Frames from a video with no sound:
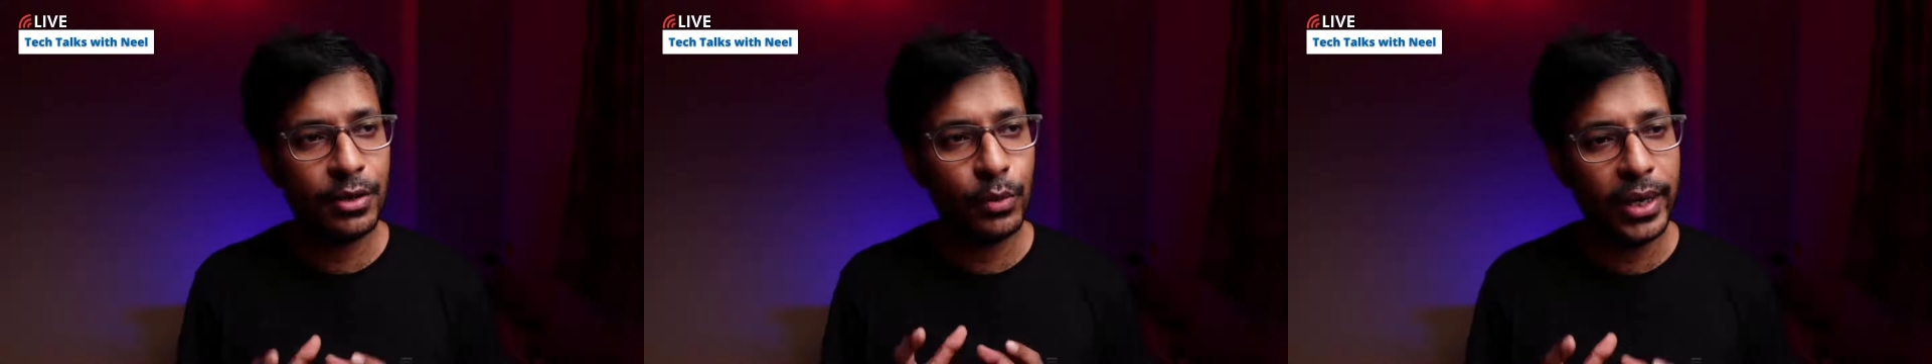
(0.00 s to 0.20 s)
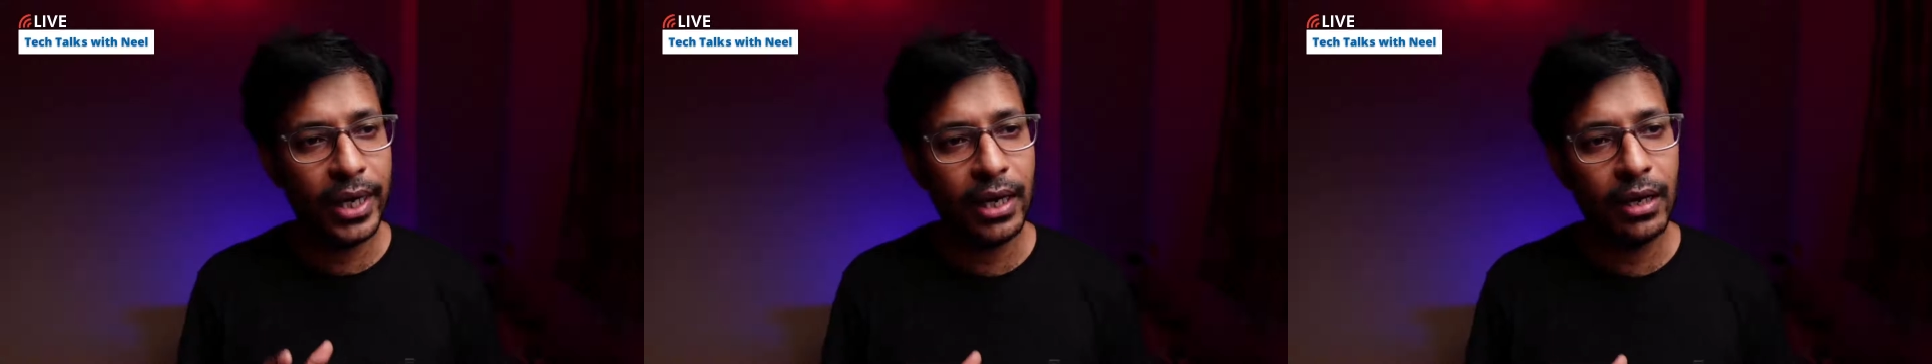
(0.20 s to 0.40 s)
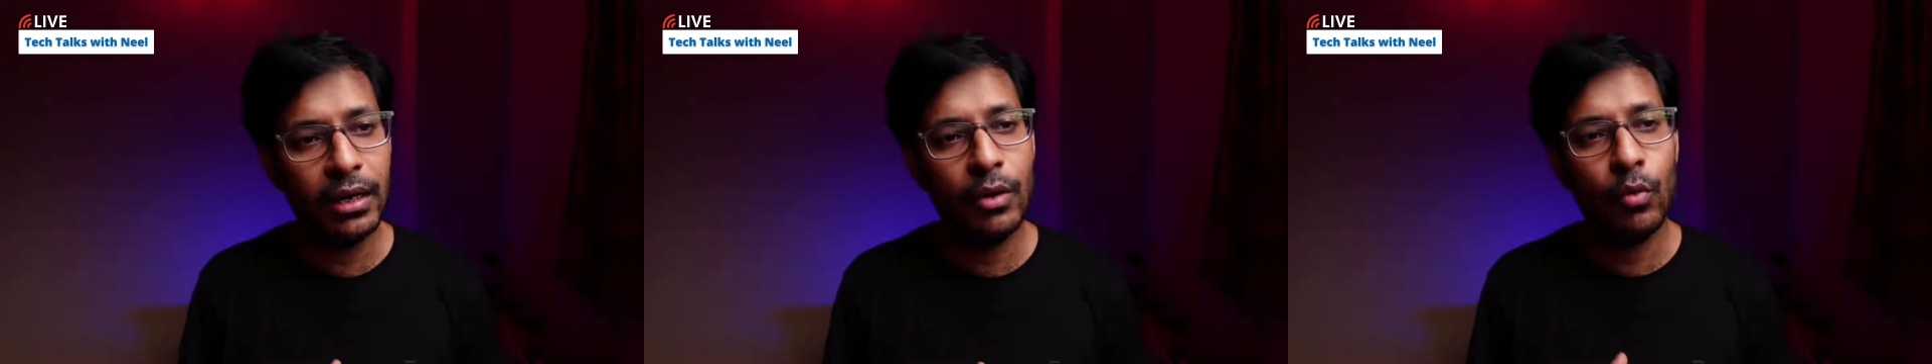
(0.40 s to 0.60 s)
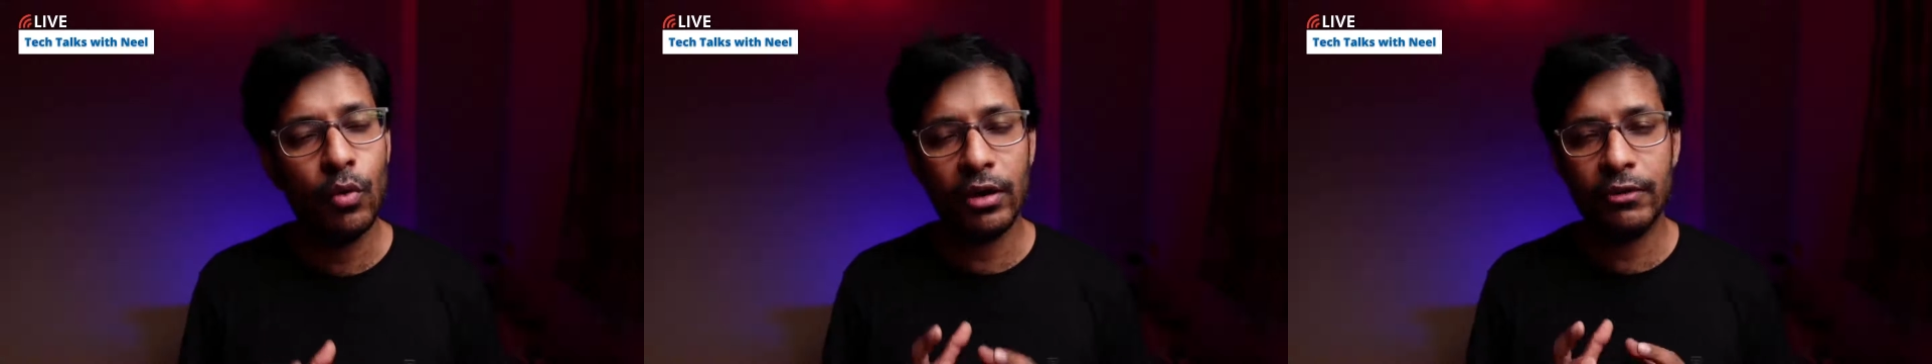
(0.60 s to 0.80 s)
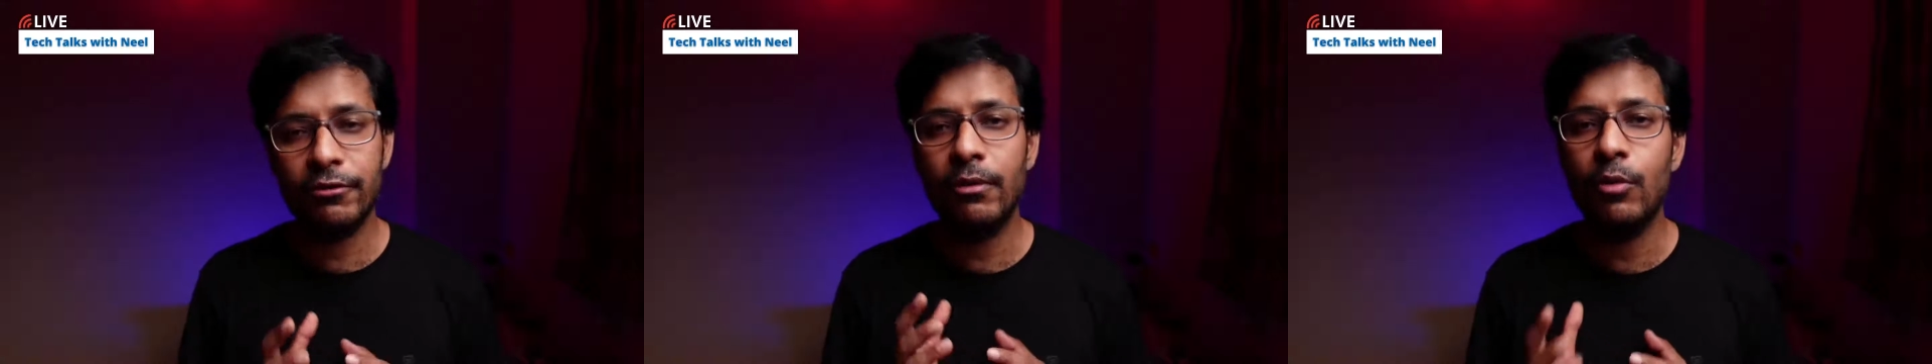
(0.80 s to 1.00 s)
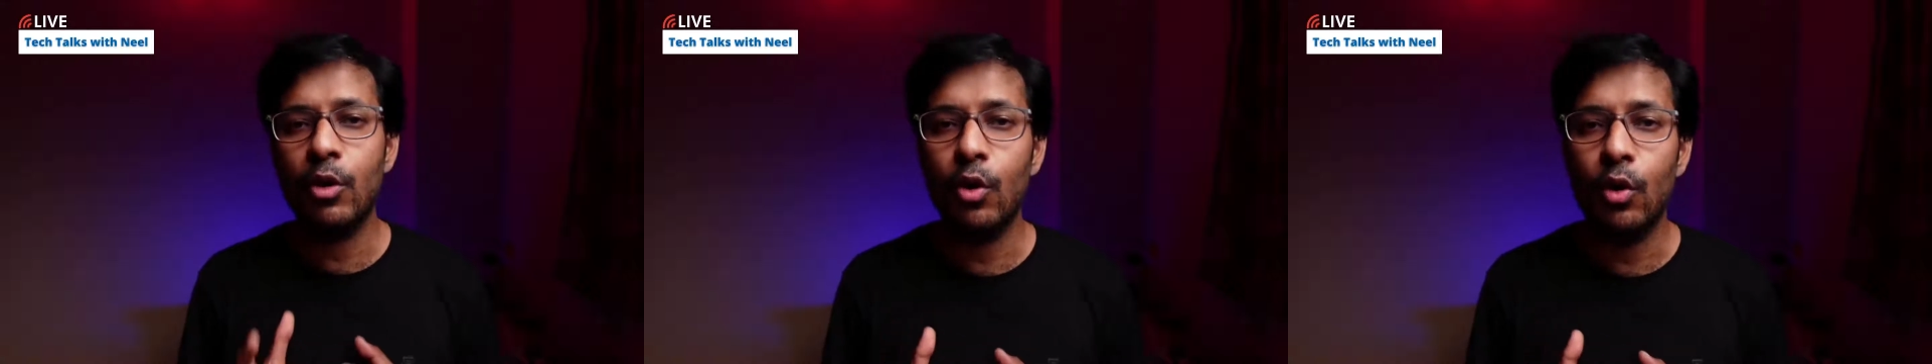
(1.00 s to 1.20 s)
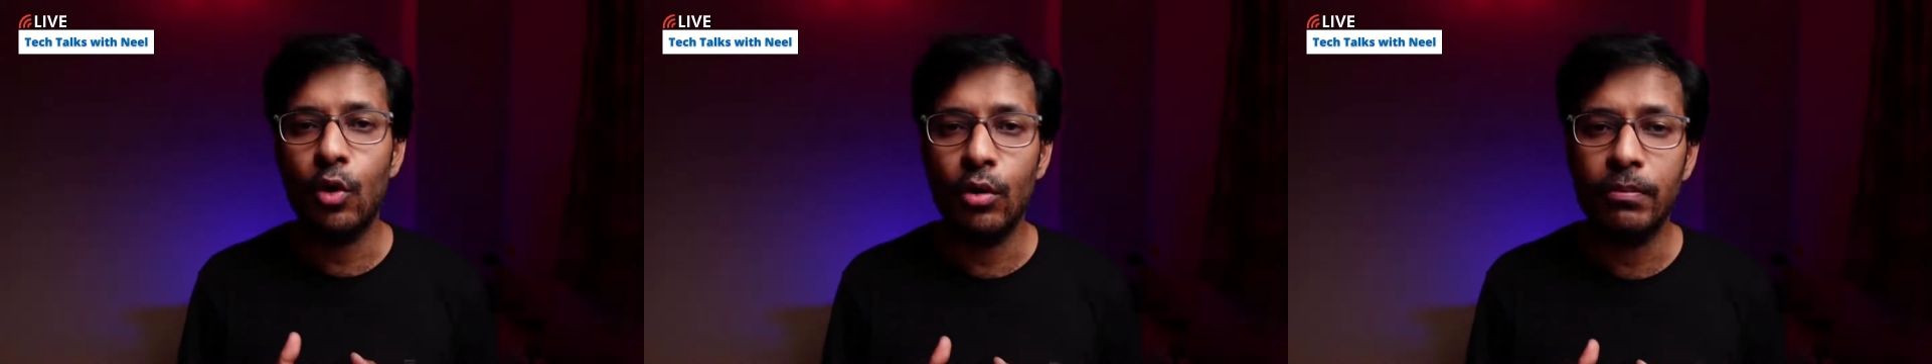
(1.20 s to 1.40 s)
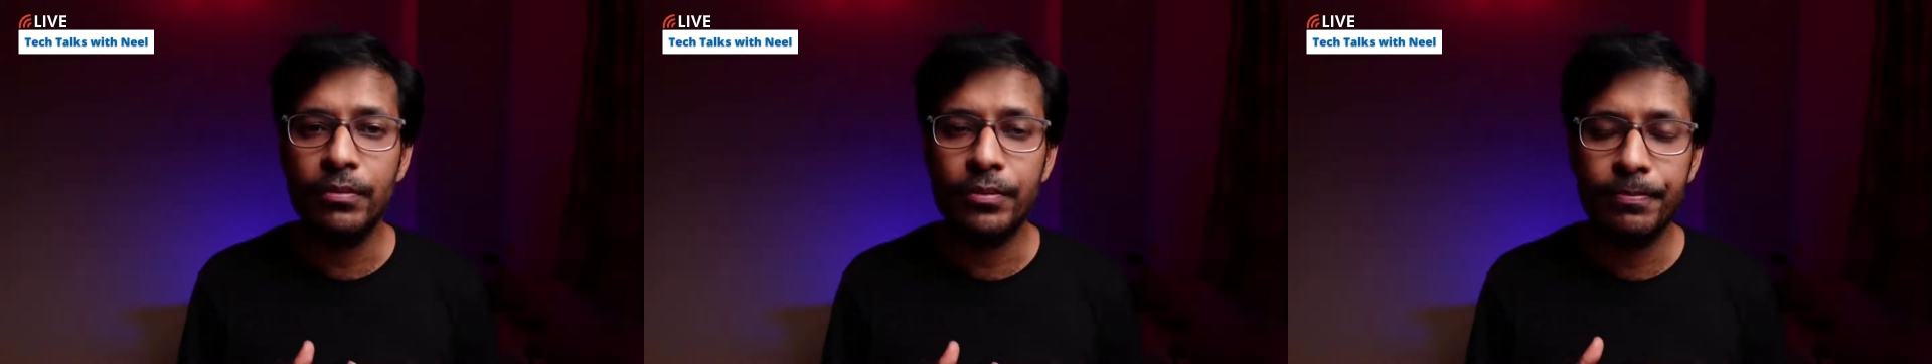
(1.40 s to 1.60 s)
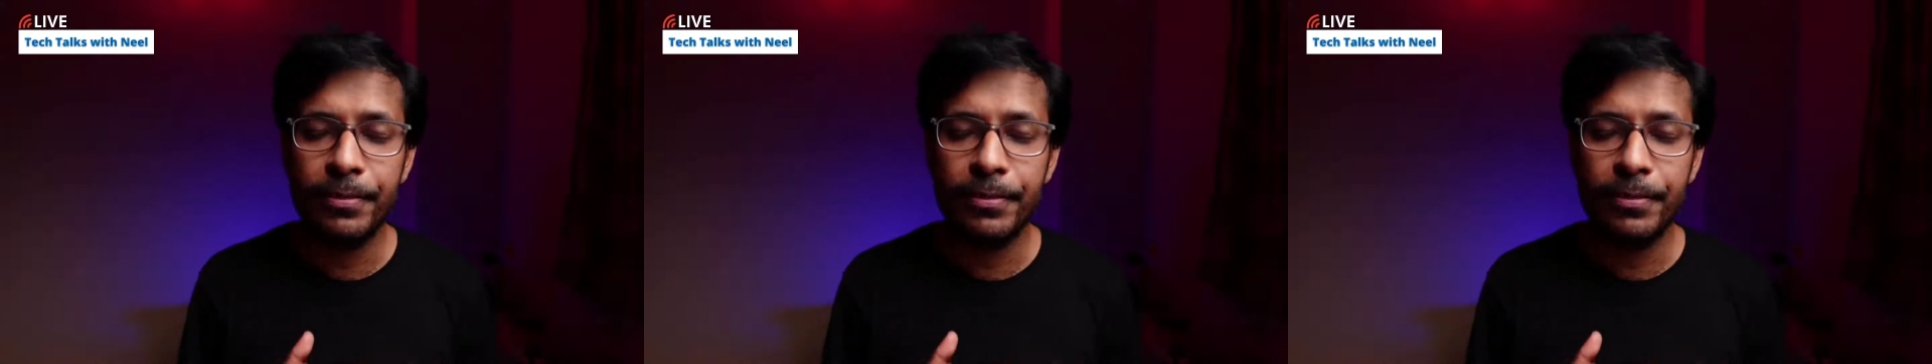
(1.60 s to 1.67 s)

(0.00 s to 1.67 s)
are doing work from home,